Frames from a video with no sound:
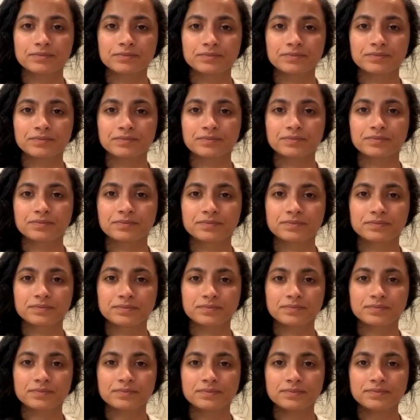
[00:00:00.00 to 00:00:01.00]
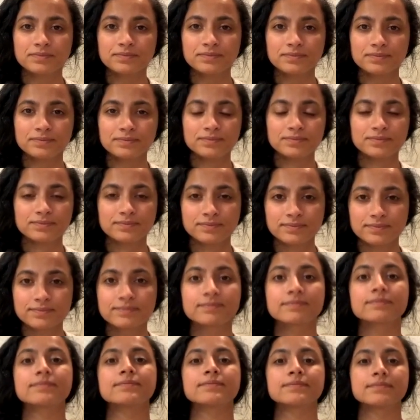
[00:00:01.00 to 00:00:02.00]

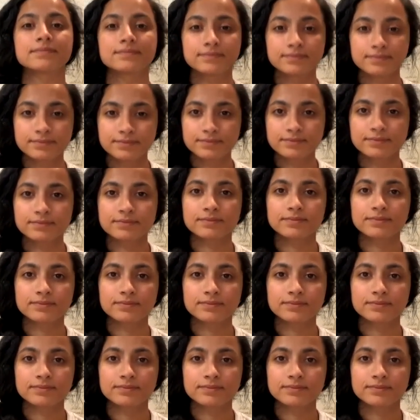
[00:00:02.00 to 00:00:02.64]
[no speech]